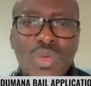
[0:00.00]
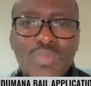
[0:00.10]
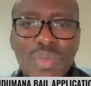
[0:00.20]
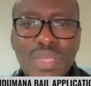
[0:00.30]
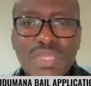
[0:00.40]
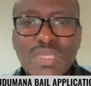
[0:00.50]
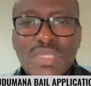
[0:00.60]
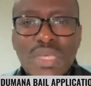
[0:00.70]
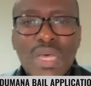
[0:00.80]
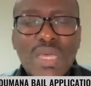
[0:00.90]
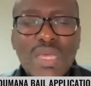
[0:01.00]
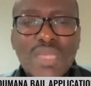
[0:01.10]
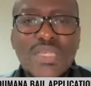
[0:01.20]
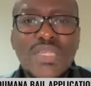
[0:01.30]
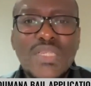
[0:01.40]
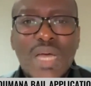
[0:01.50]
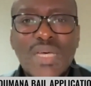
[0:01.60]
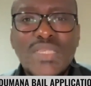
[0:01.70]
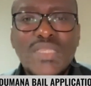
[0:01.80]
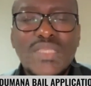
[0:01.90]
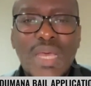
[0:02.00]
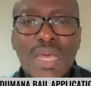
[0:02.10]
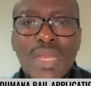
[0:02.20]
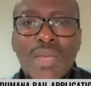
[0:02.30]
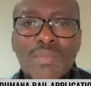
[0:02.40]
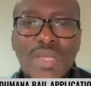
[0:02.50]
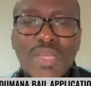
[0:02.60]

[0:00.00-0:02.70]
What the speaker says: So on that basis, she does stand a